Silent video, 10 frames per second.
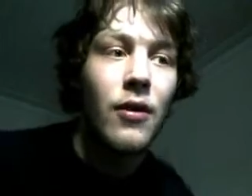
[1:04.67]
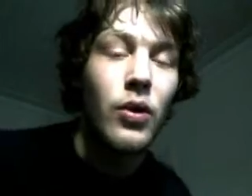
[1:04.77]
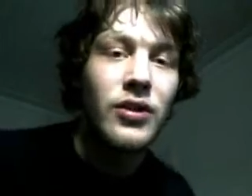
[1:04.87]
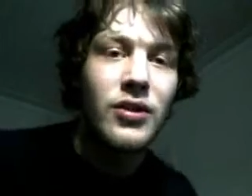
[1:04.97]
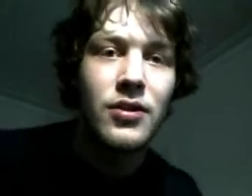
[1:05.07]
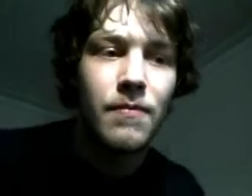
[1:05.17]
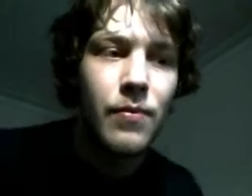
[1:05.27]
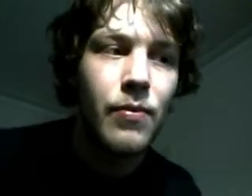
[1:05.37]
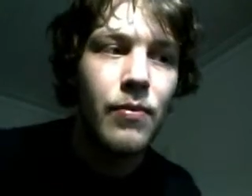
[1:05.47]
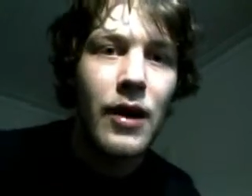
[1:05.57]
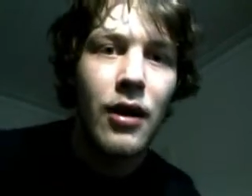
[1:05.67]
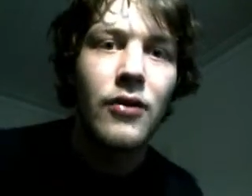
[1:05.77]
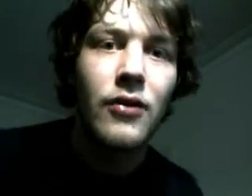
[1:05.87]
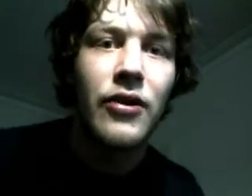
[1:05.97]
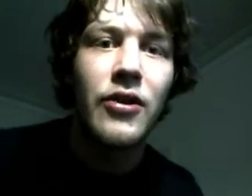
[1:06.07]
which it
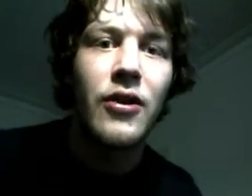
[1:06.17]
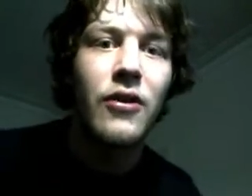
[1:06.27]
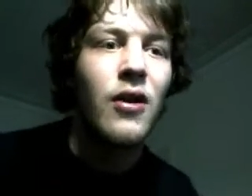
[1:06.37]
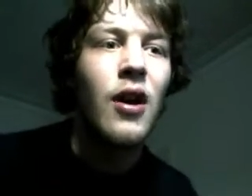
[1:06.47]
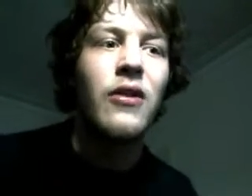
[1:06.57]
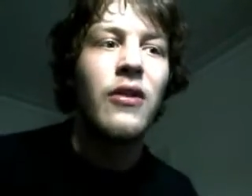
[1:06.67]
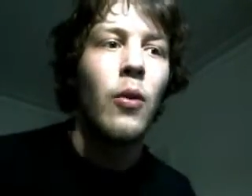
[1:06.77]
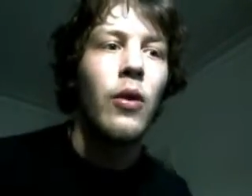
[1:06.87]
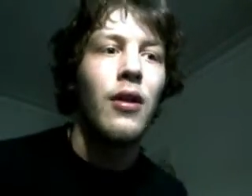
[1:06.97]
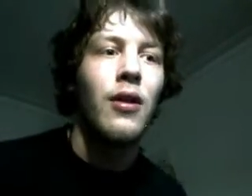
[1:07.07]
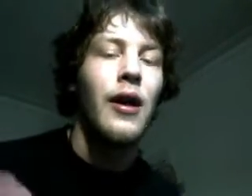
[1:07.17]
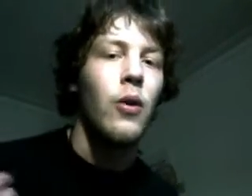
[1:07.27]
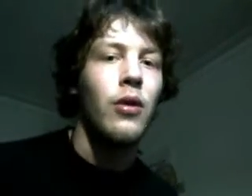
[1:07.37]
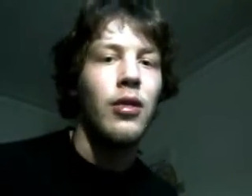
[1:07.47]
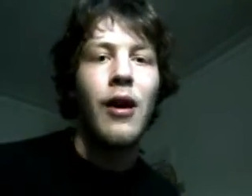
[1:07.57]
constitutes. So
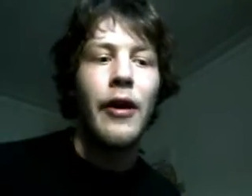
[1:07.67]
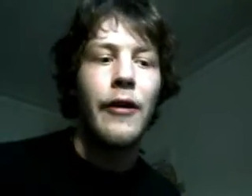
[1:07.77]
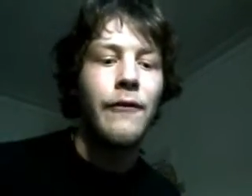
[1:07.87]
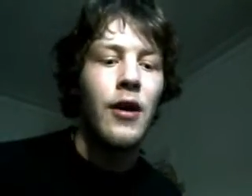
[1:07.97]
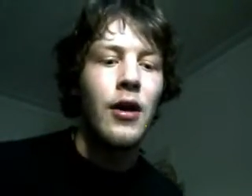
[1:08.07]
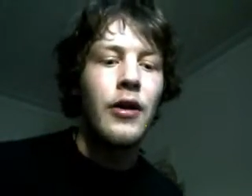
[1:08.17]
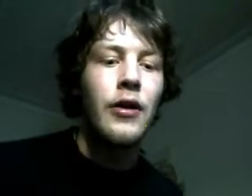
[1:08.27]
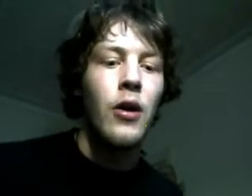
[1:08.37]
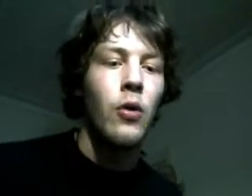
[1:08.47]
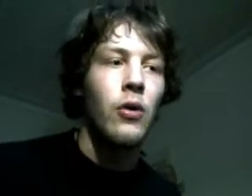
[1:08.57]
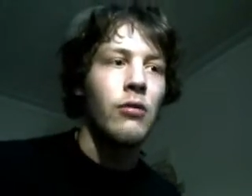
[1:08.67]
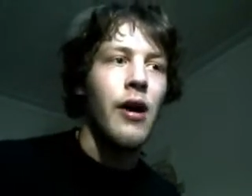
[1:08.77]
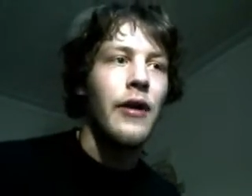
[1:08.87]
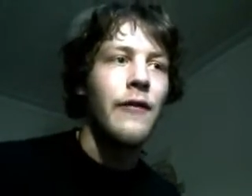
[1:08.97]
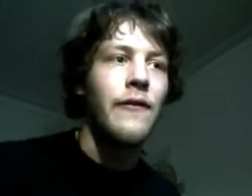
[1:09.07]
like with life,
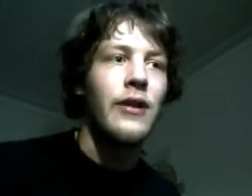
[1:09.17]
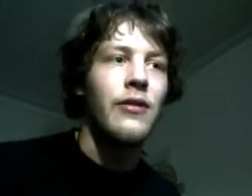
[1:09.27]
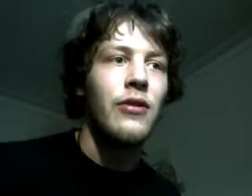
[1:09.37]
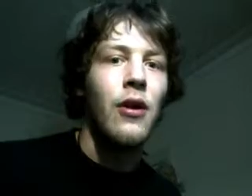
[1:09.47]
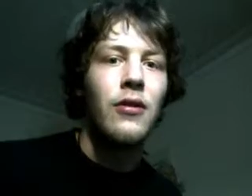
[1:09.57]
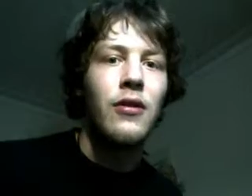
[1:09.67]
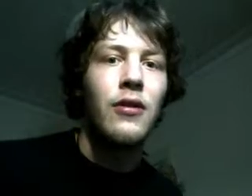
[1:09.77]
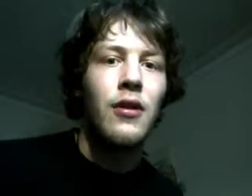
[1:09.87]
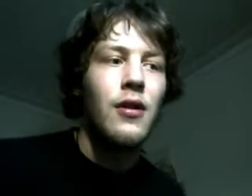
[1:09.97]
life is not